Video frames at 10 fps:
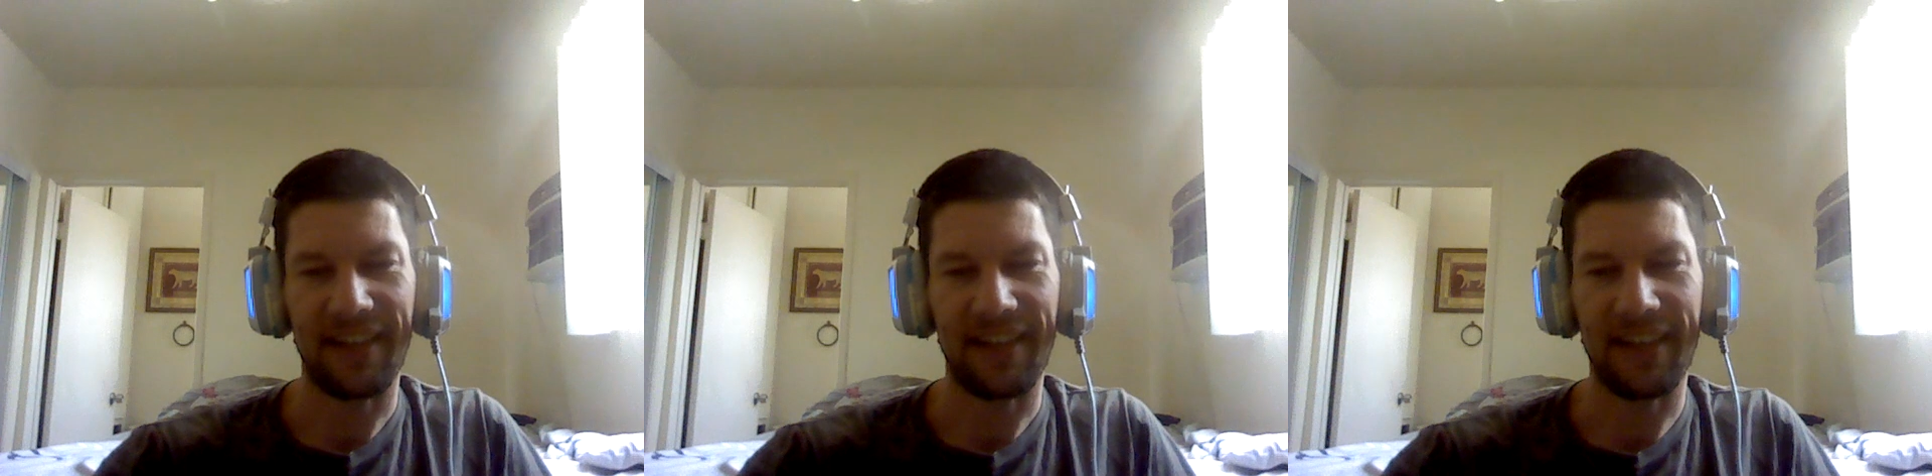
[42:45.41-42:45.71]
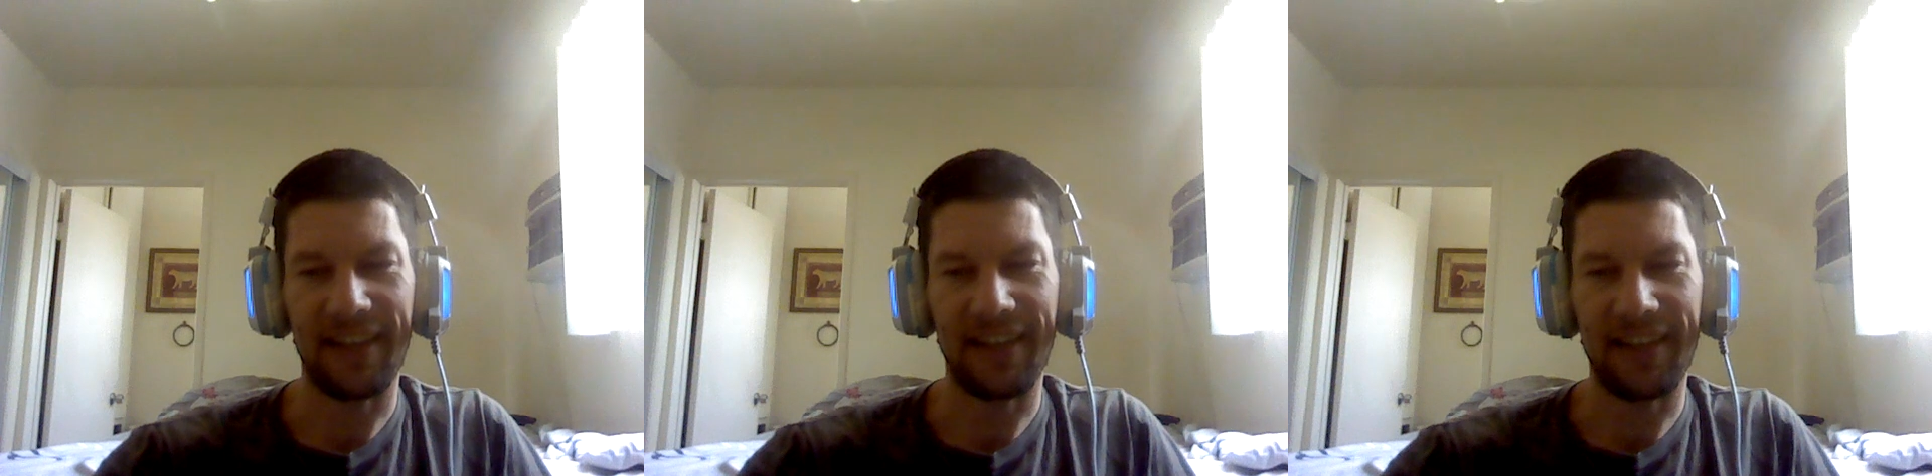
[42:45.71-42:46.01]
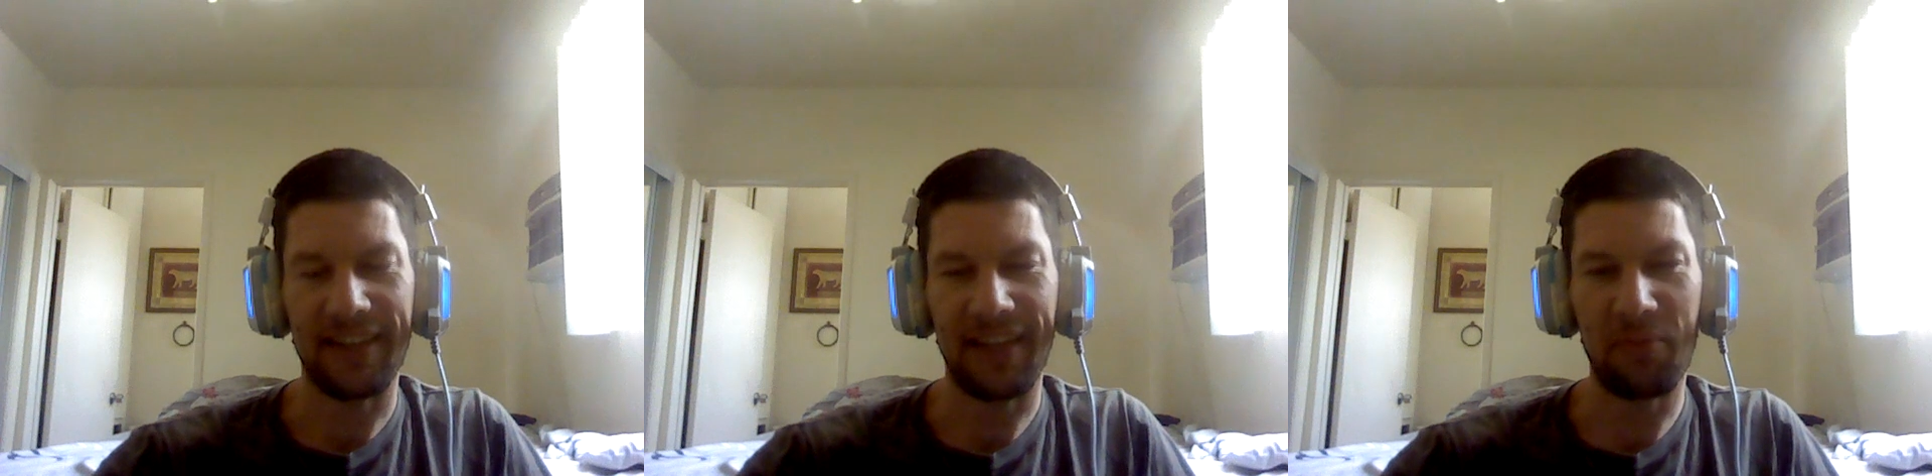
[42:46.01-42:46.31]

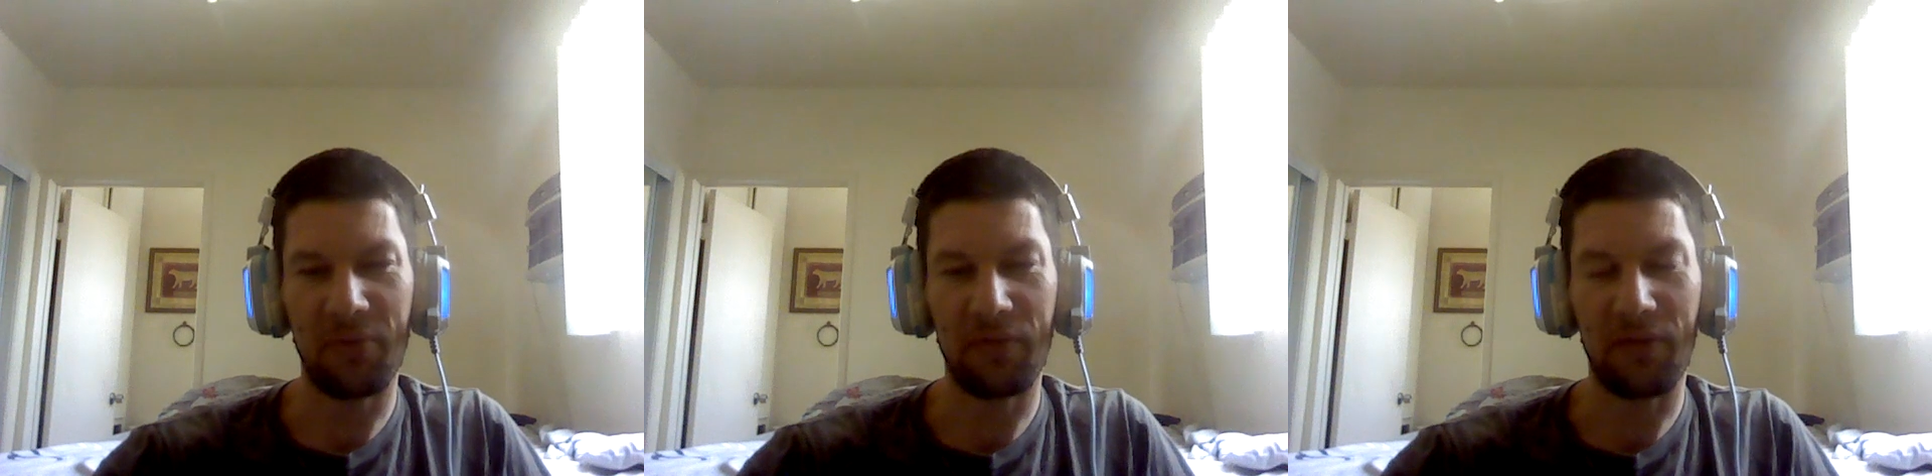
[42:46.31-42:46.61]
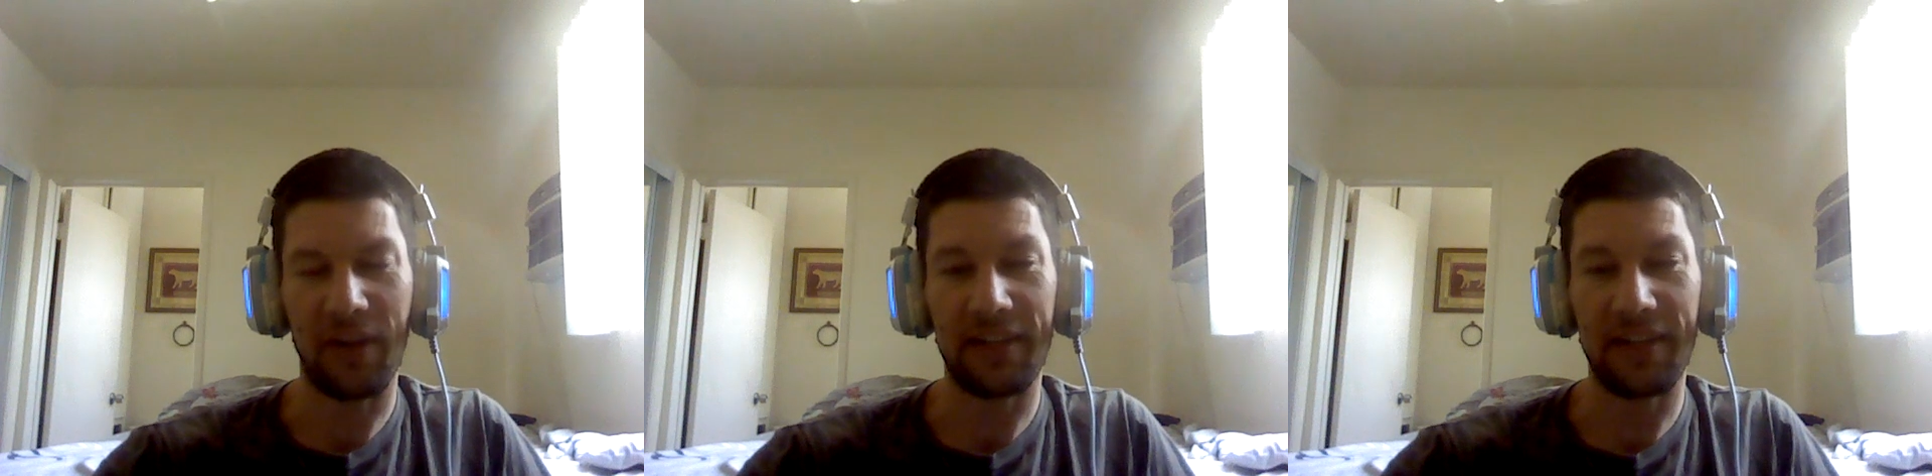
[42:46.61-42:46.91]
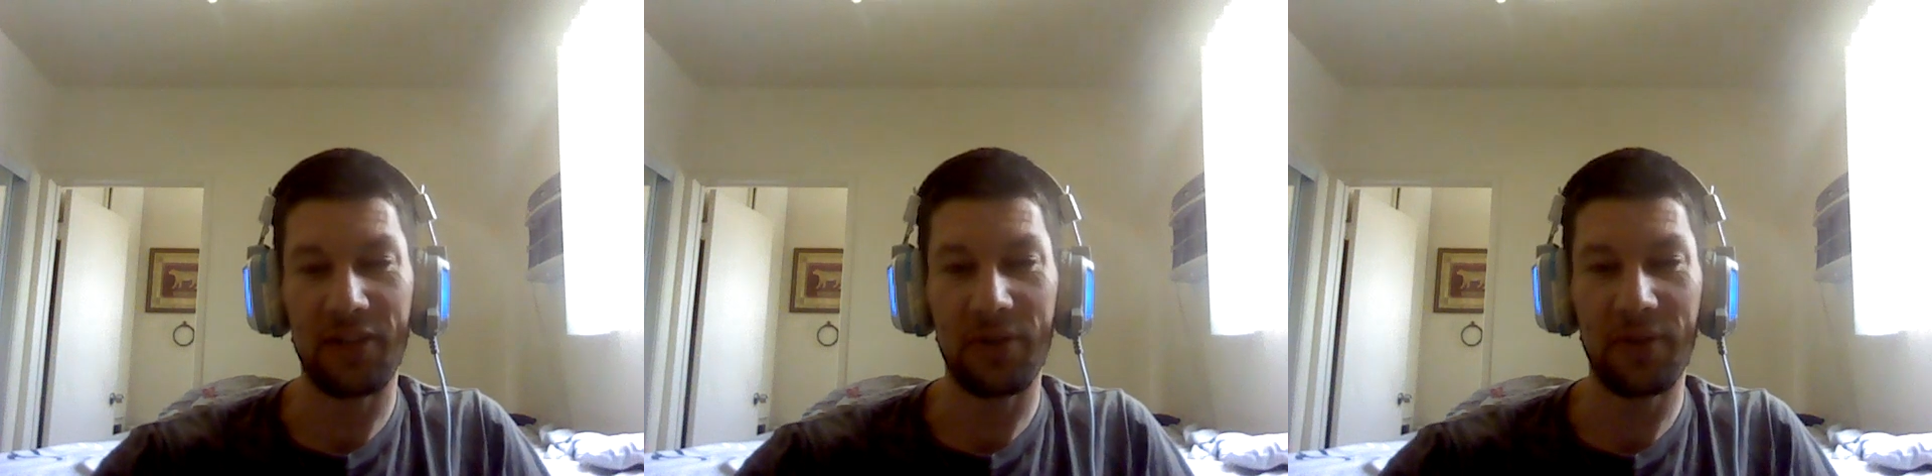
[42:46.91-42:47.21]
Die Bullfrog, did you